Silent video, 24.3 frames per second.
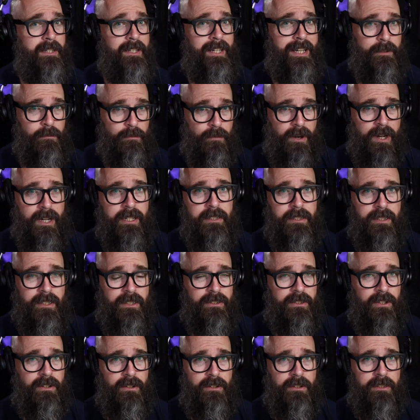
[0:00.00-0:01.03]
a rock
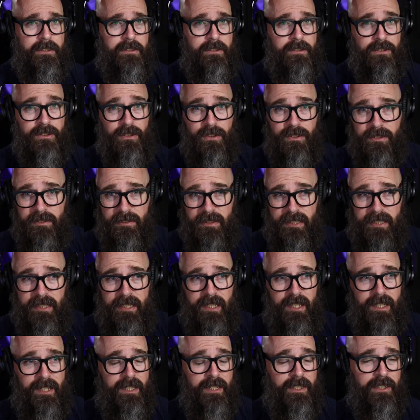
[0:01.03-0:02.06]
guitarist.
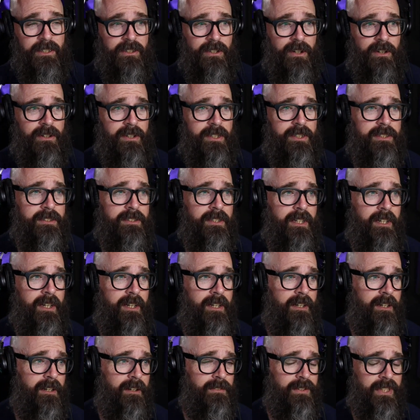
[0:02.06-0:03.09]
Certainly a guitarist
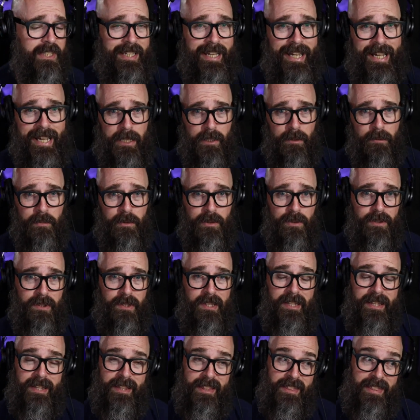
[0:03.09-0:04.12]
of the
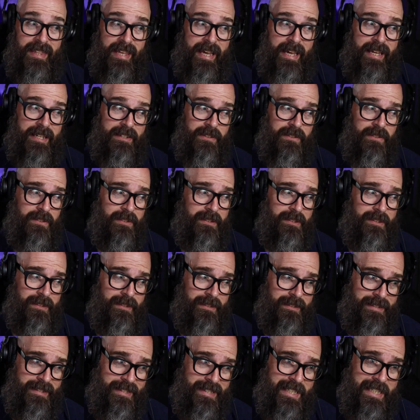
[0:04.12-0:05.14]
caliber that
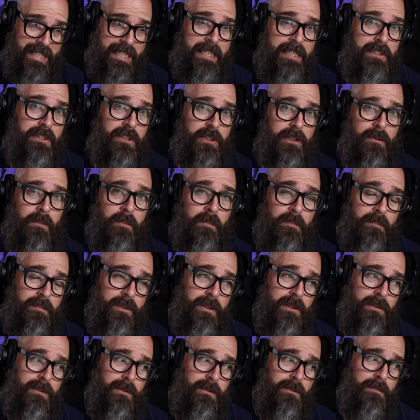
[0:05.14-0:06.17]
needs to
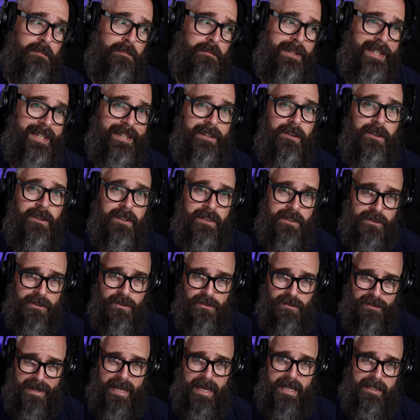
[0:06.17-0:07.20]
to be on a
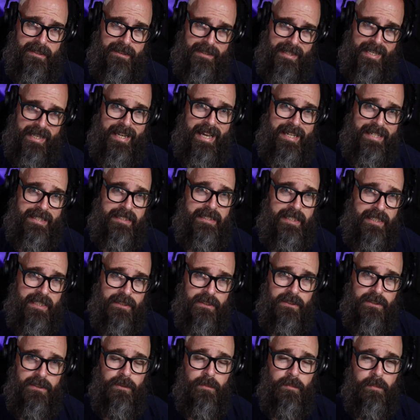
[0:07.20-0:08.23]
track that I
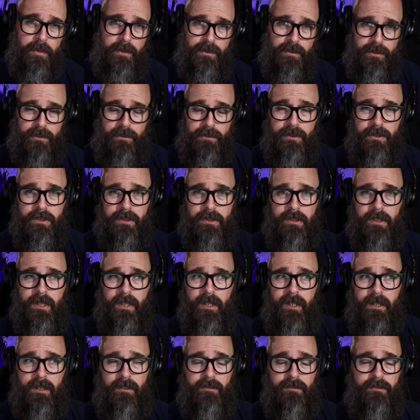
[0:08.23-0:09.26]
needed to produce
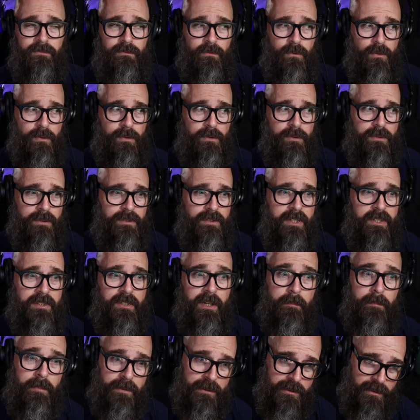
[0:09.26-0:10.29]
for this
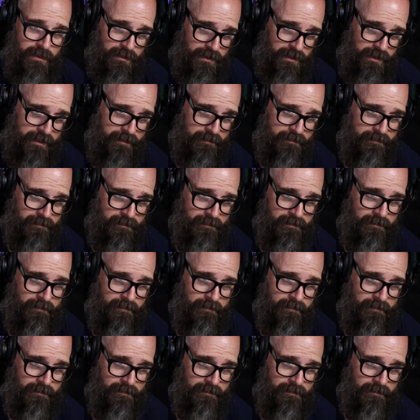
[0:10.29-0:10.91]
opportunity.